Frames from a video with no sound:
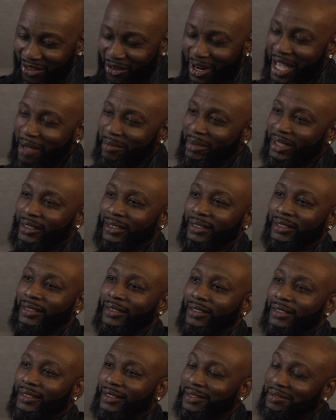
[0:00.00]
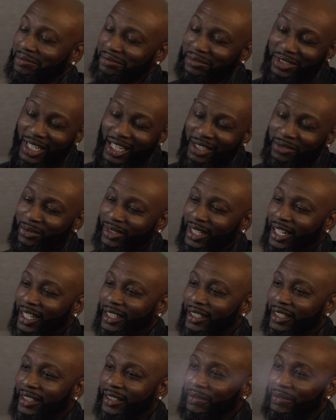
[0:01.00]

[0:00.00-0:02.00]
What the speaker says: grab it. That's what I did.